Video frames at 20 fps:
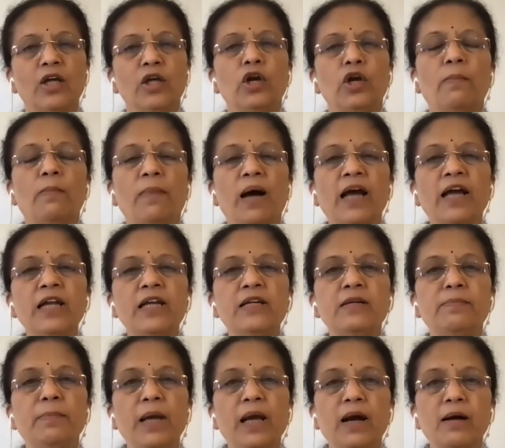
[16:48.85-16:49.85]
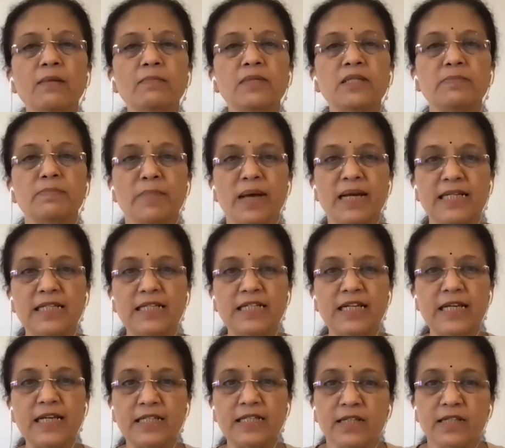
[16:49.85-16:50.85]
Your mind becomes
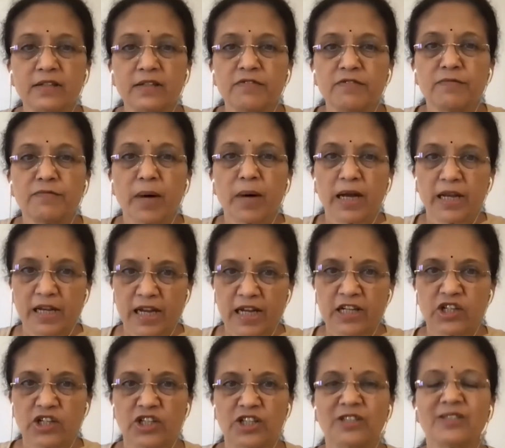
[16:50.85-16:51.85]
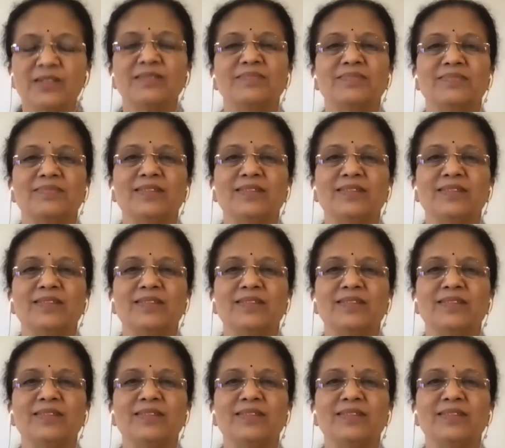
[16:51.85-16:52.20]
meditative by nature.